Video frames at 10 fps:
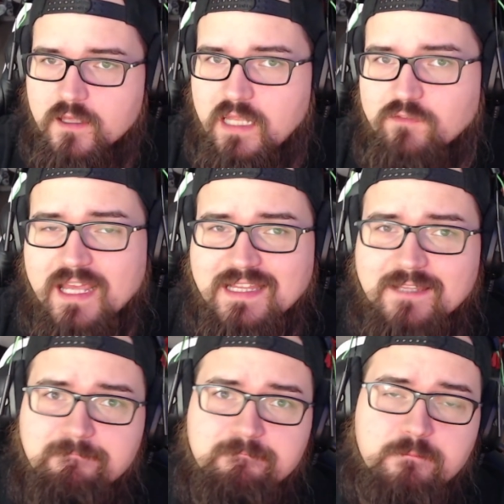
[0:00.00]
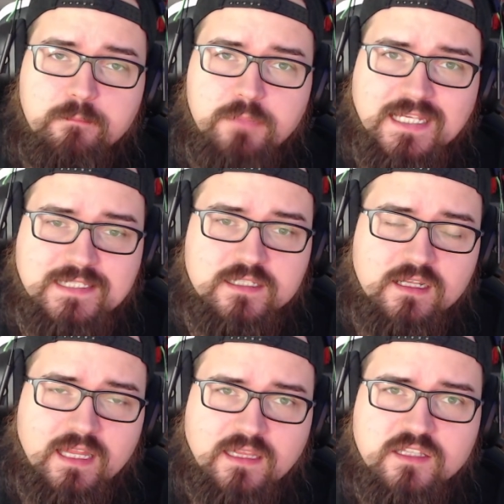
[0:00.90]
If you liked it, please
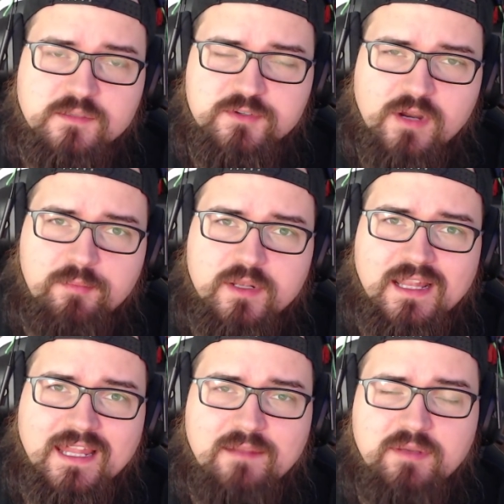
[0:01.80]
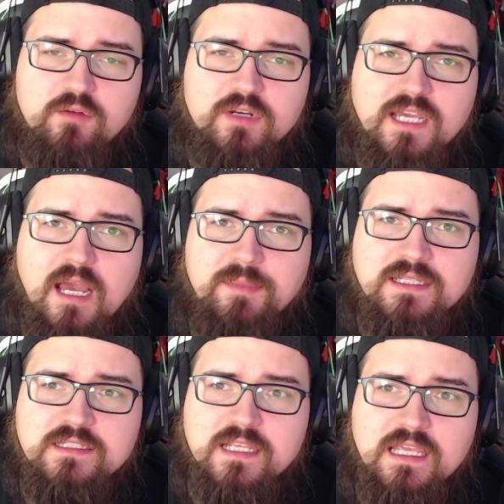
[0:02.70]
click that subscribe button. Let me know in the
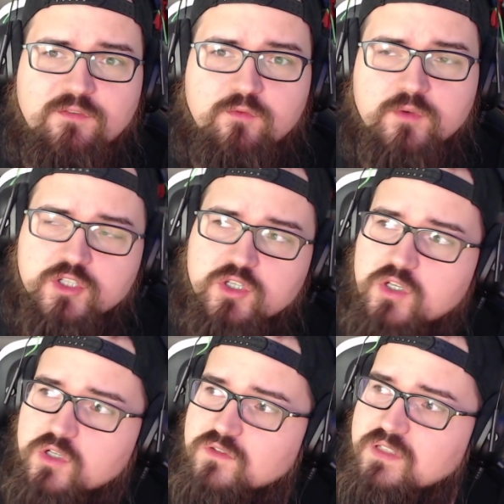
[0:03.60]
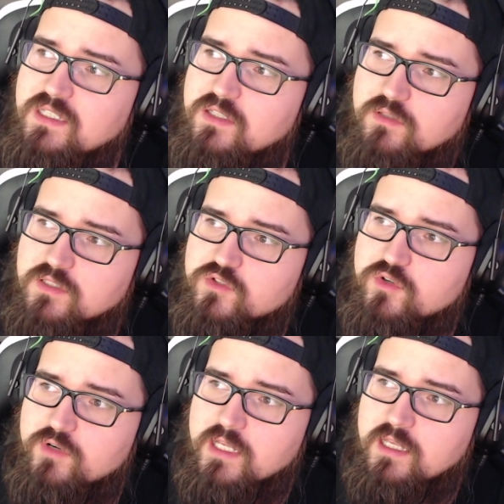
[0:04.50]
comments if we should continue this
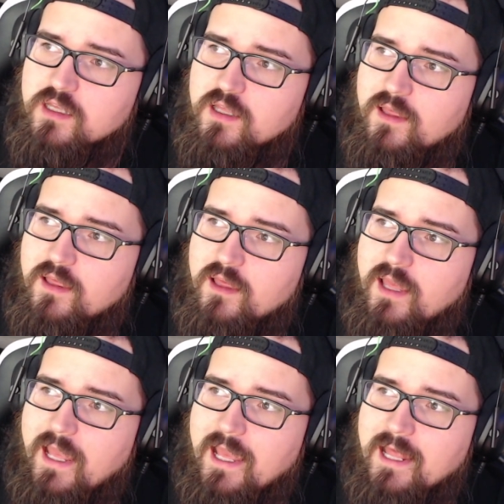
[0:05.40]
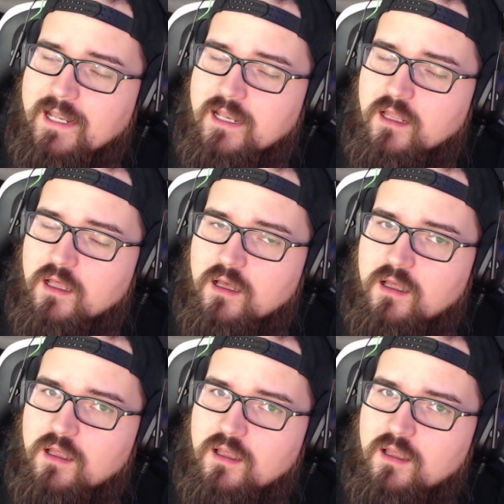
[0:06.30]
journey. And
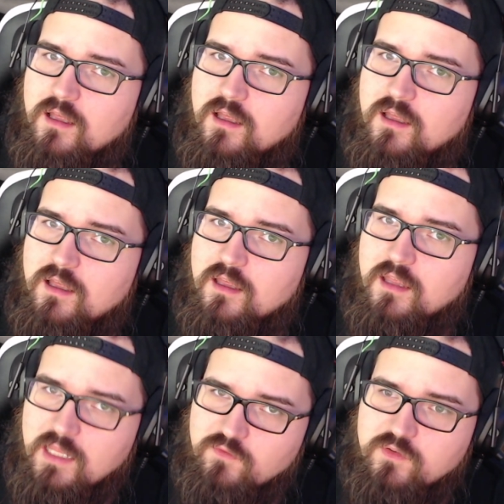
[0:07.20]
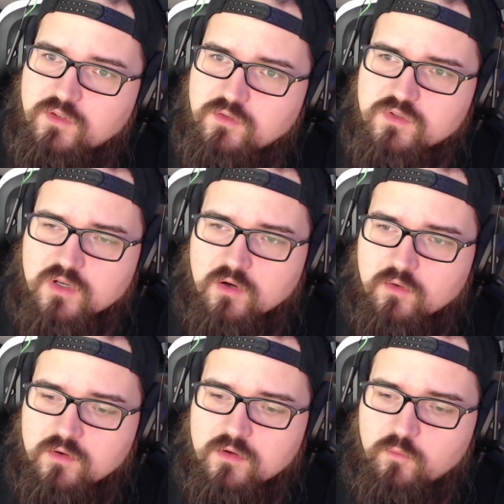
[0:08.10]
if you do so,
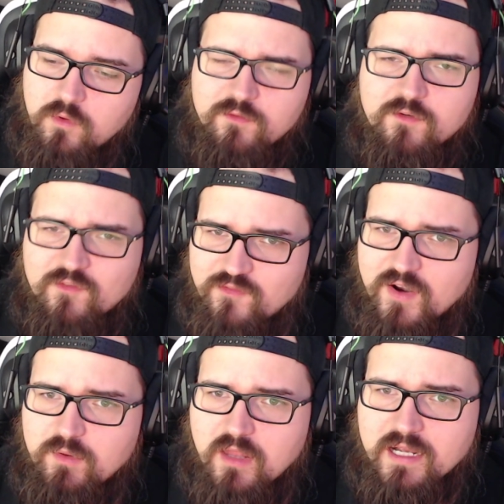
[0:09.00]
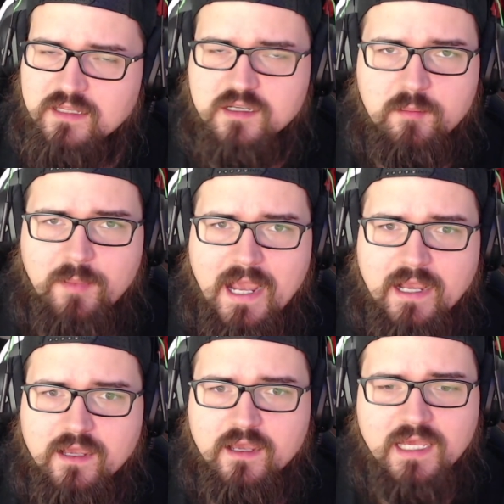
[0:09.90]
we will very likely come back
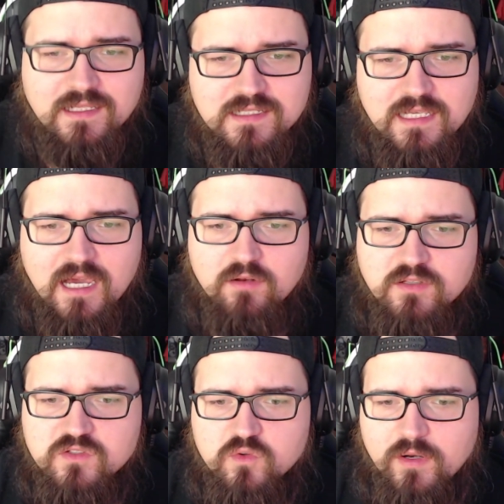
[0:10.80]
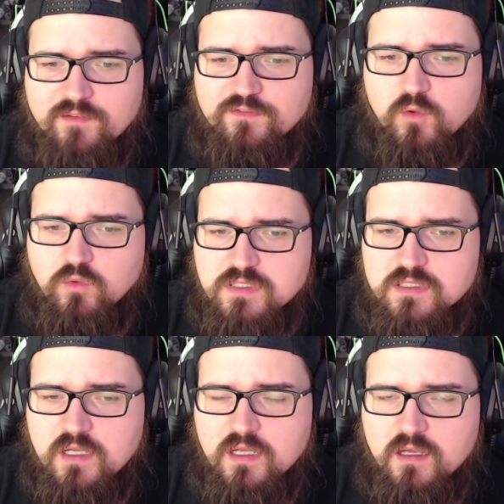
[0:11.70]
and see how this story unfolds
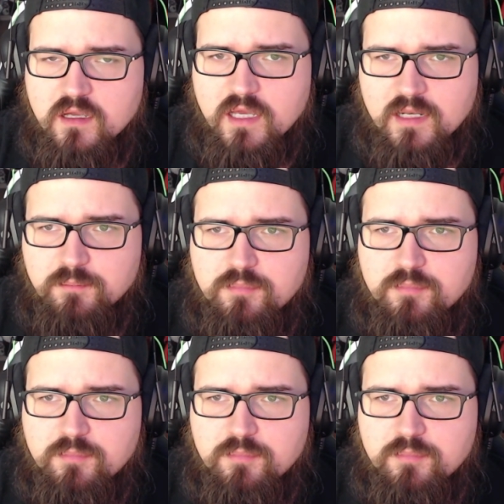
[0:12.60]
and